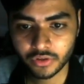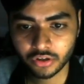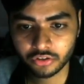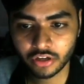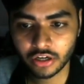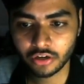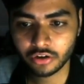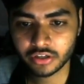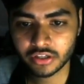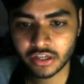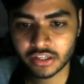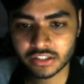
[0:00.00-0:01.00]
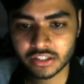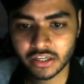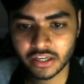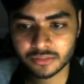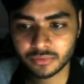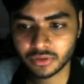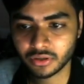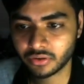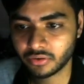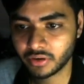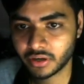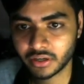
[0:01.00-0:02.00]
shell.txt has been
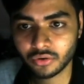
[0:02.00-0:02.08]
created.